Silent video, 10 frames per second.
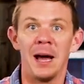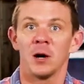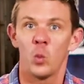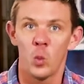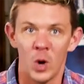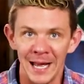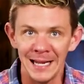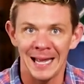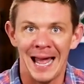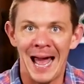matter
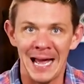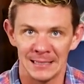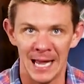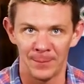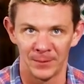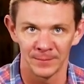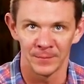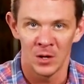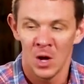what has happened